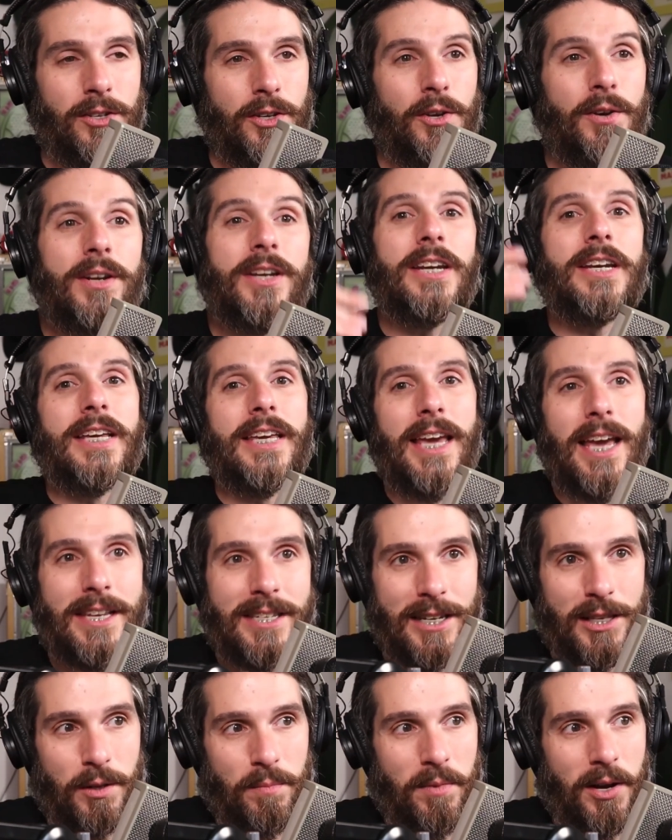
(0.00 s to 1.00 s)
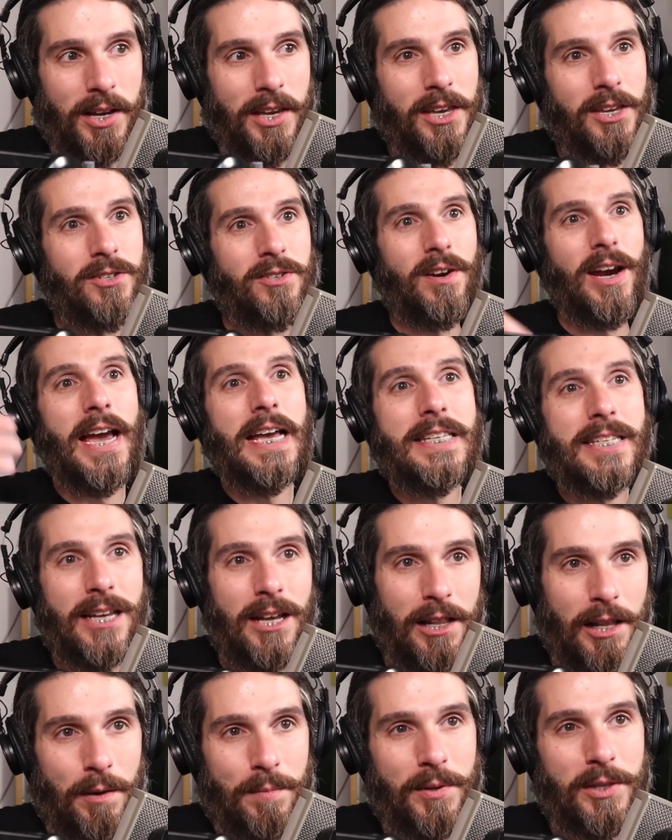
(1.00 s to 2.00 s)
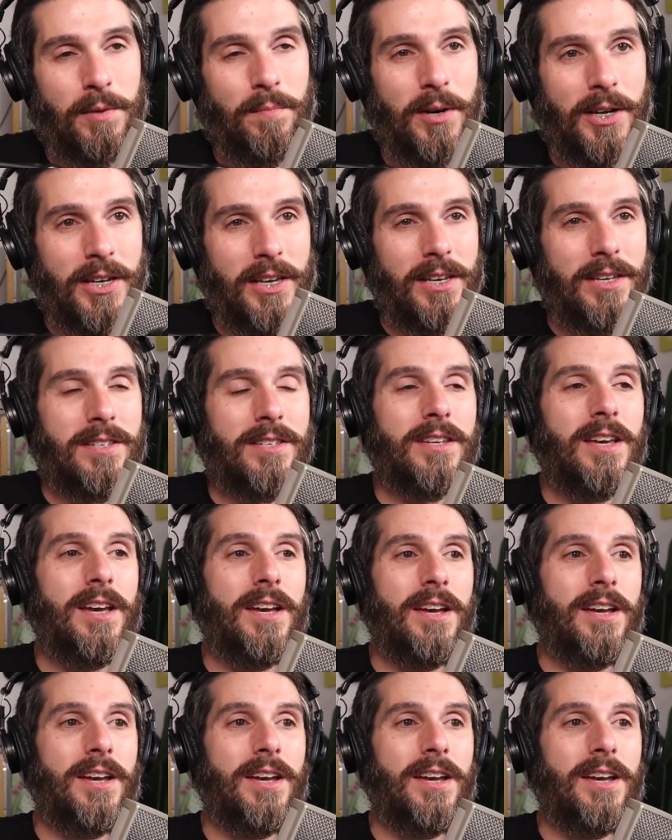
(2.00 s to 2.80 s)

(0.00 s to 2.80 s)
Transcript: So you don't need to guess at the monkeys or ask the LM at the monkeys.